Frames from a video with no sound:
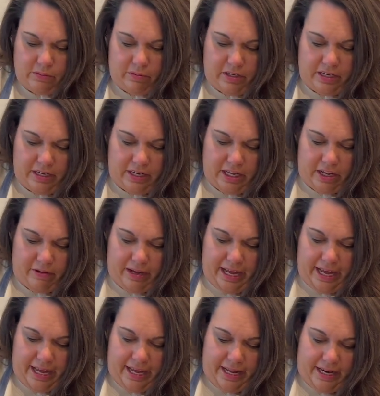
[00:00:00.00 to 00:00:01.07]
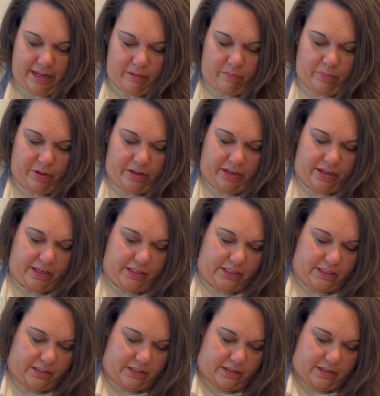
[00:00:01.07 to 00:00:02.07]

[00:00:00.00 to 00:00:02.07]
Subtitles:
we're gonna go ahead and put